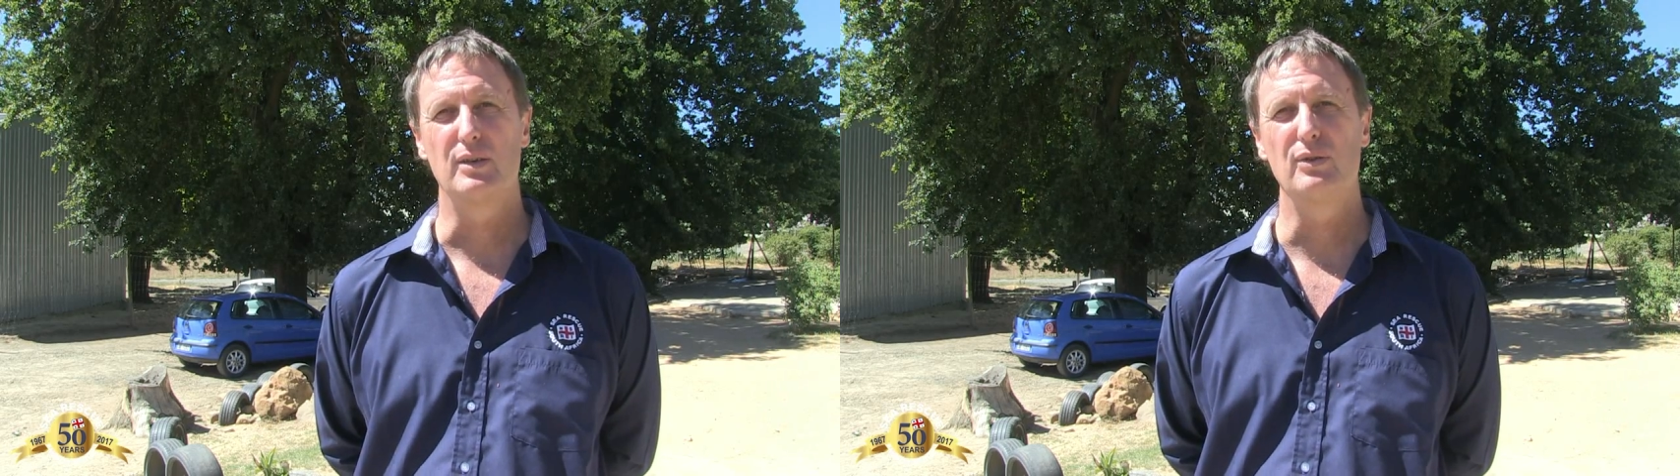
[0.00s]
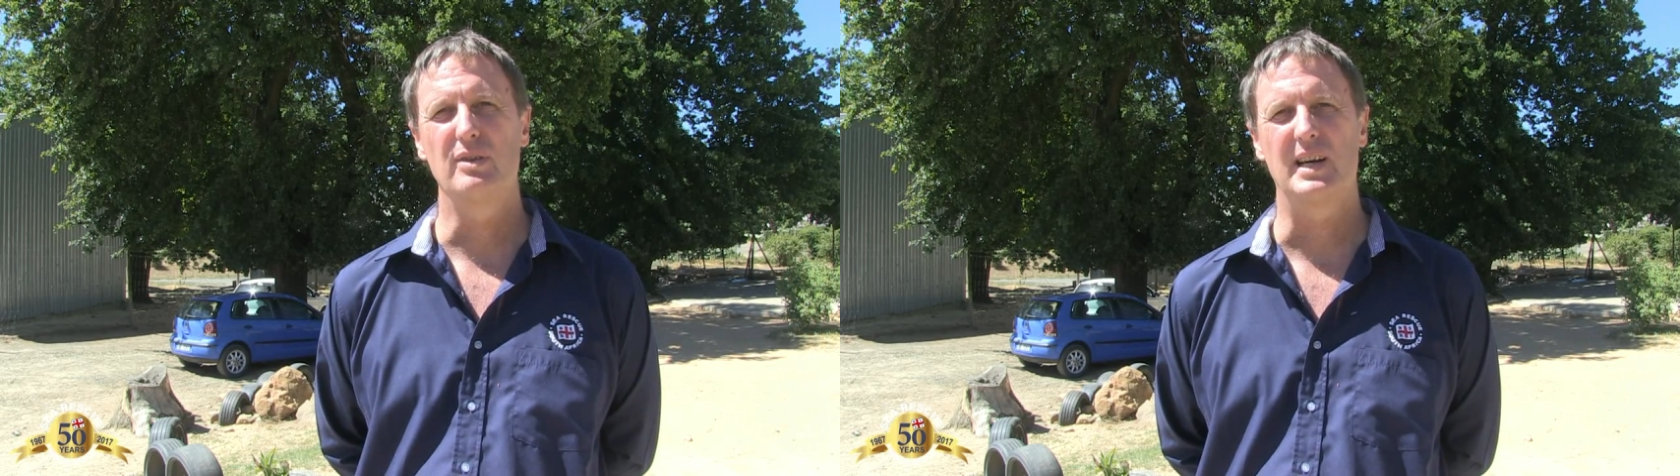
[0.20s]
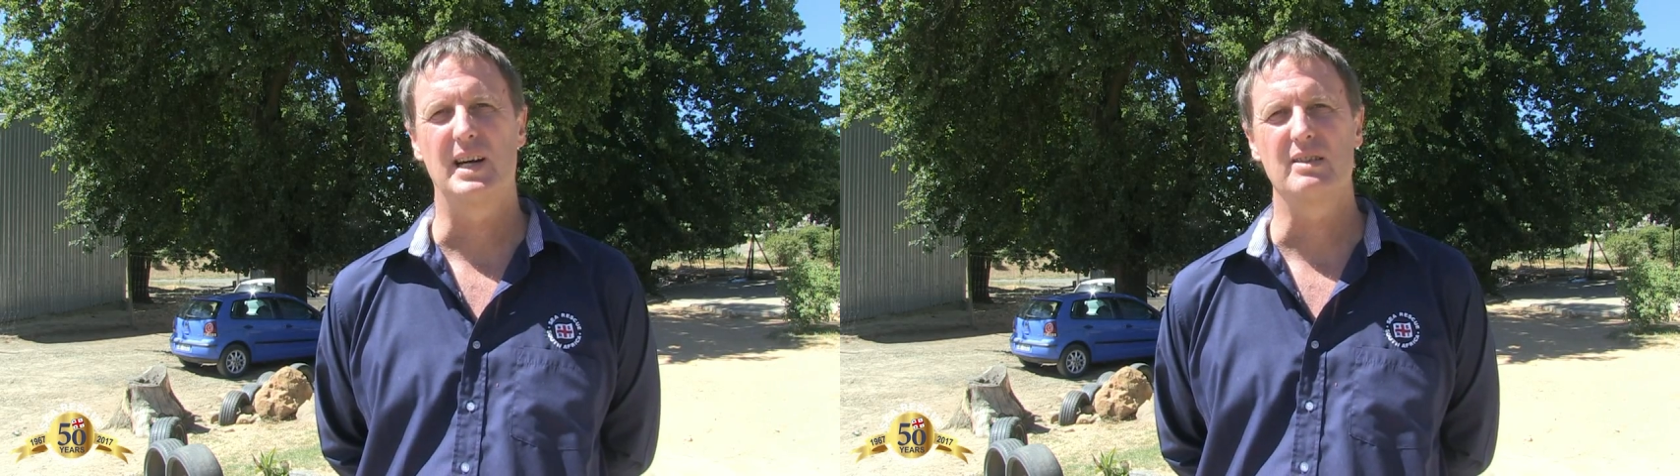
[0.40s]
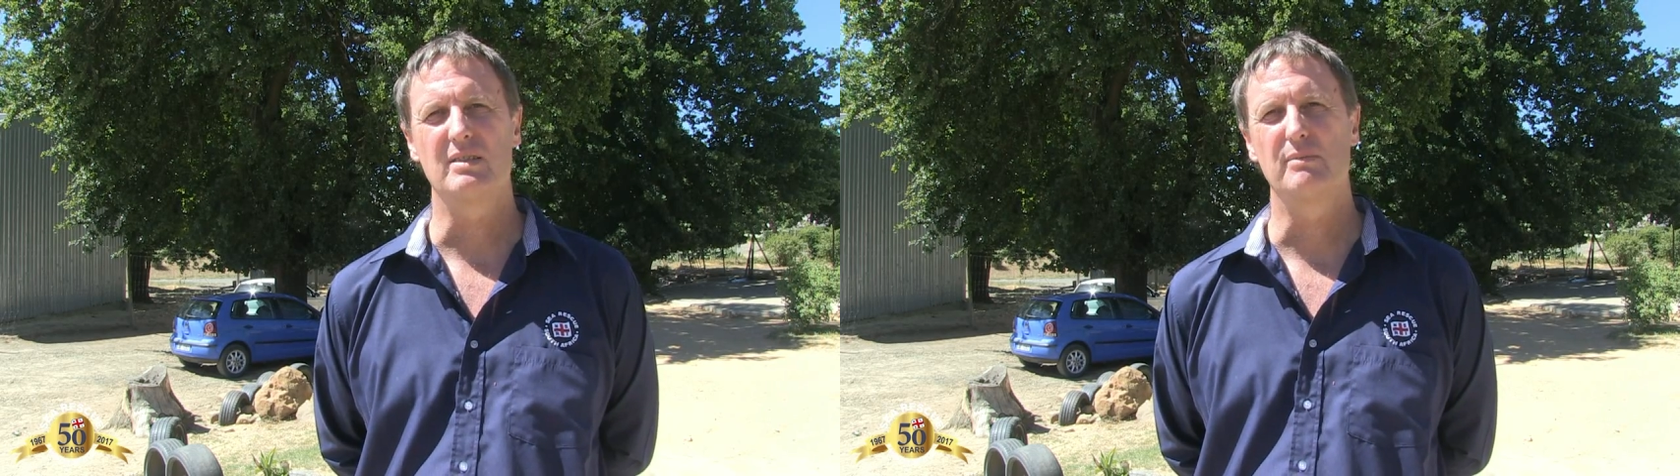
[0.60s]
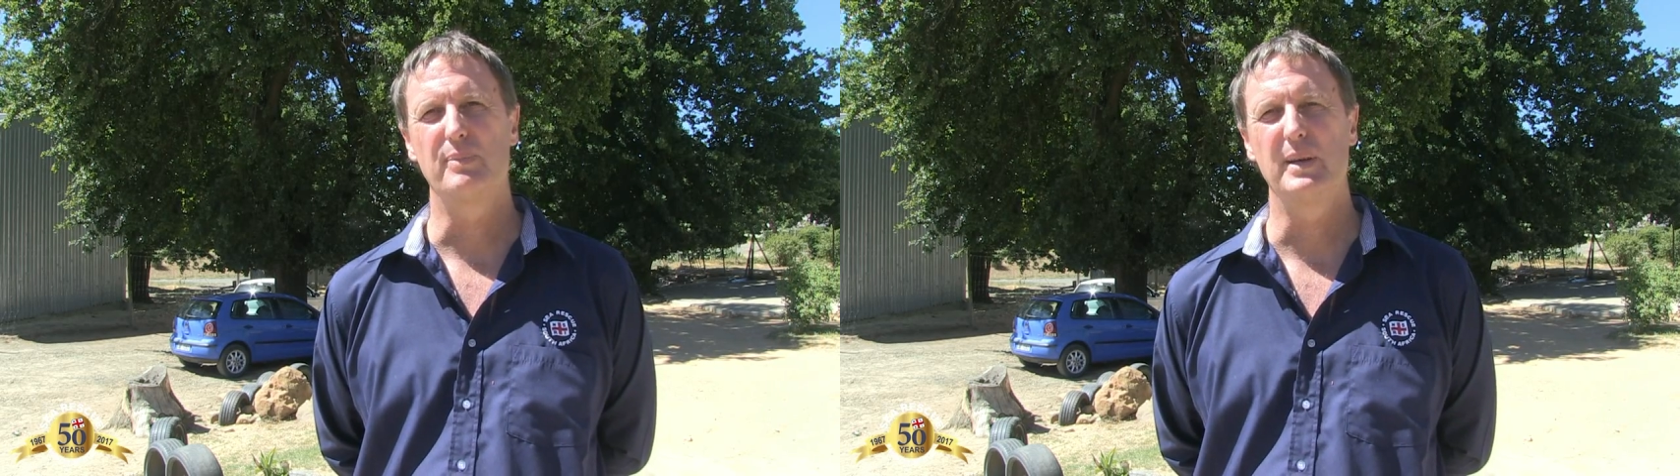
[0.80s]

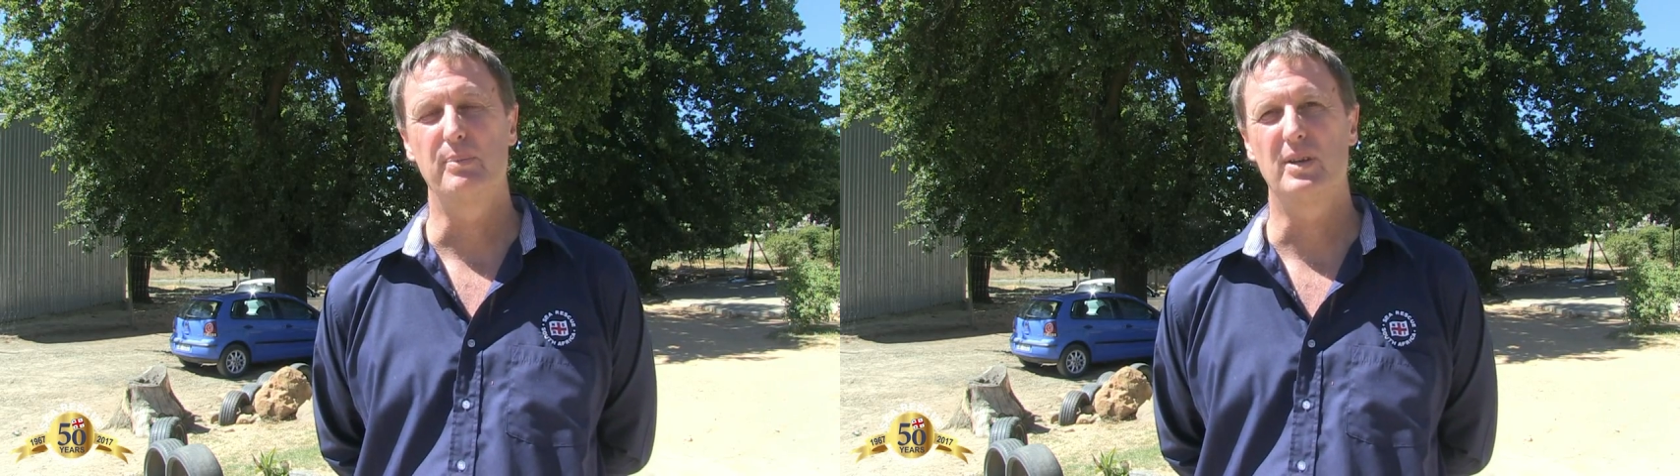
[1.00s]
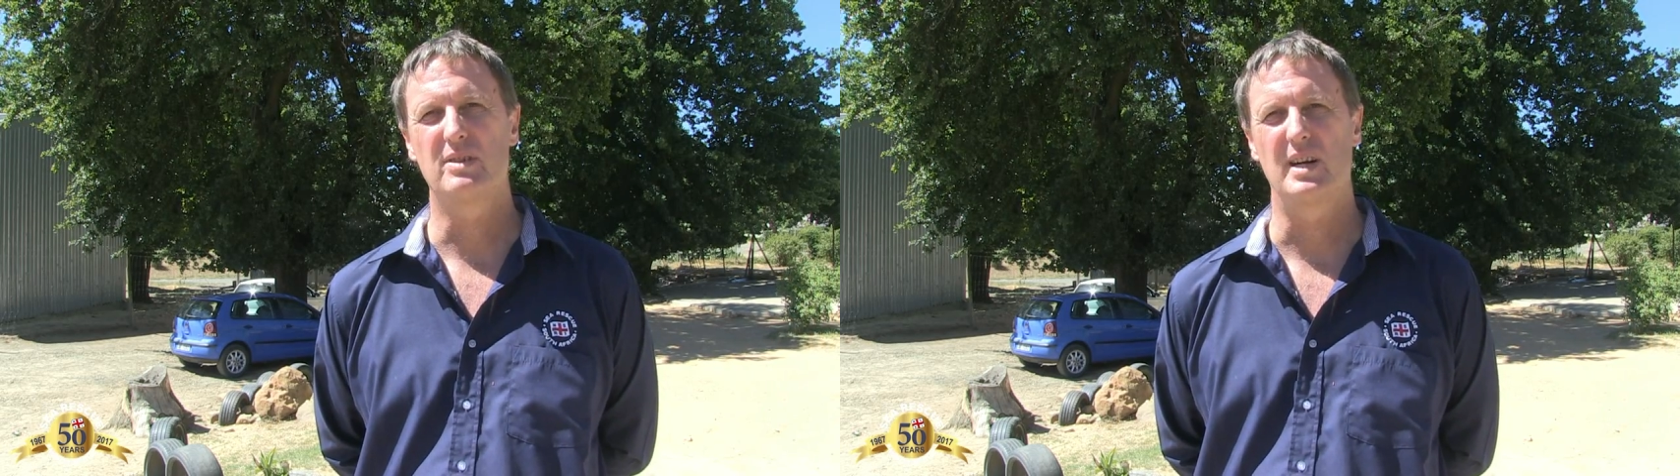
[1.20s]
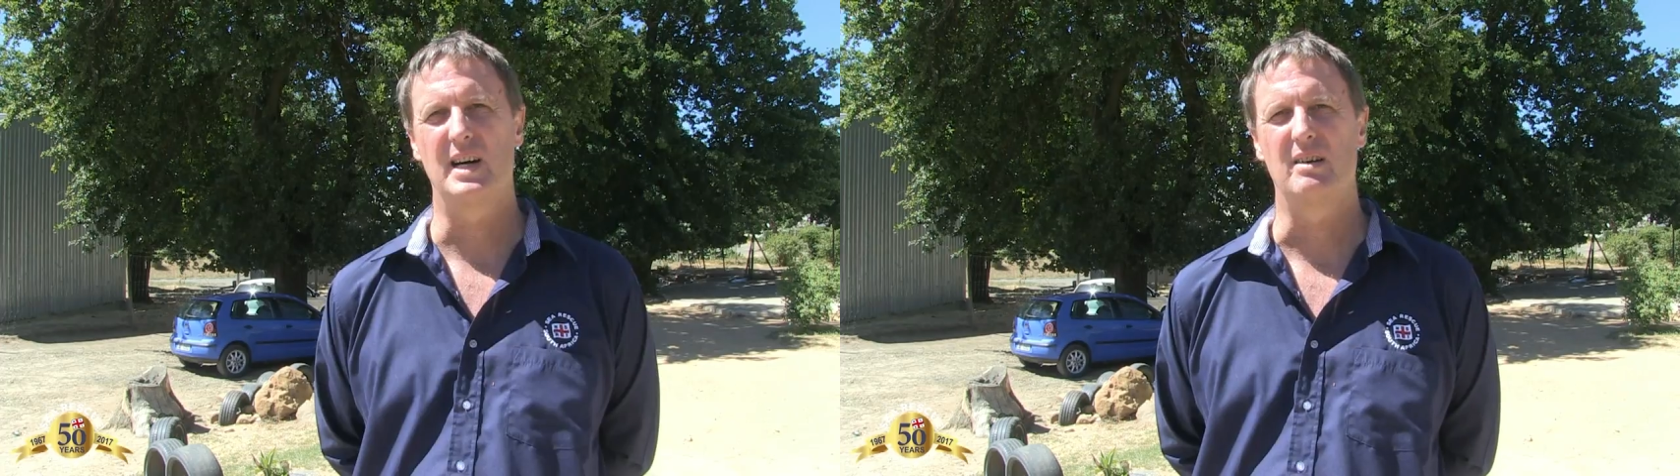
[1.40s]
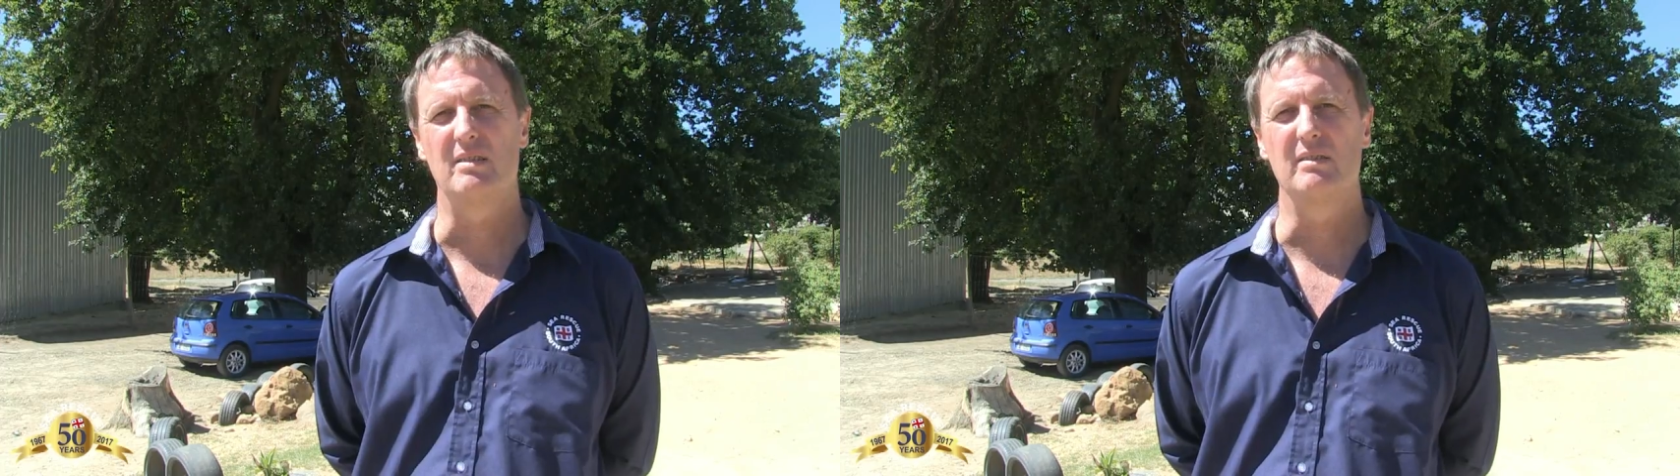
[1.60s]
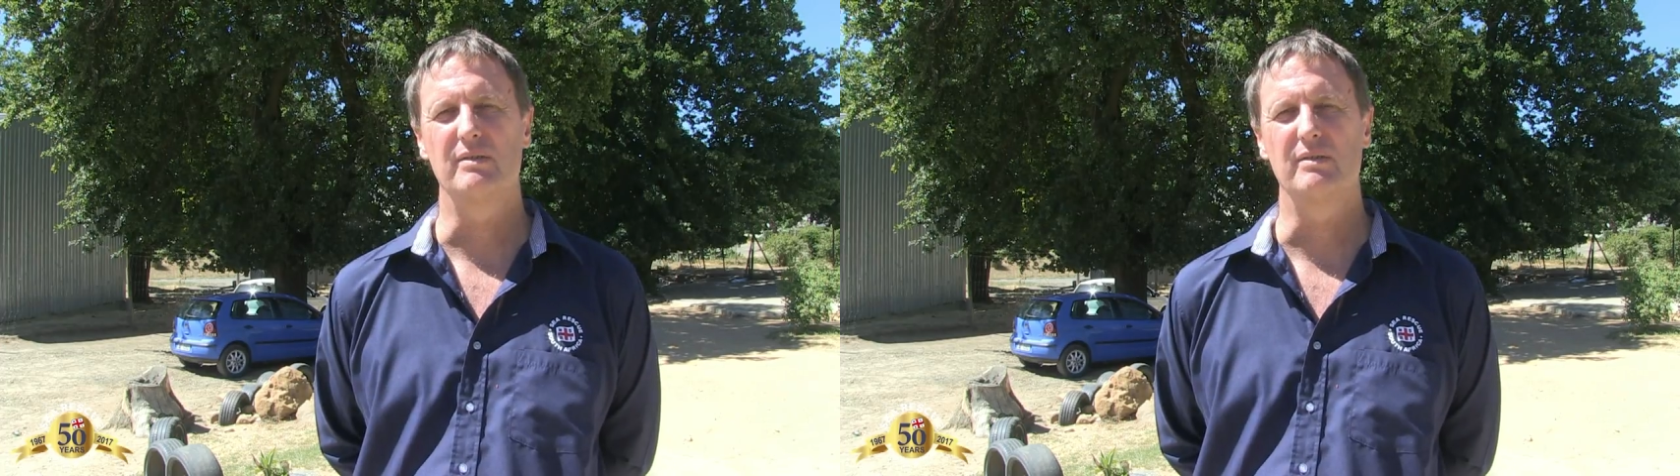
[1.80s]
2,000 people drown,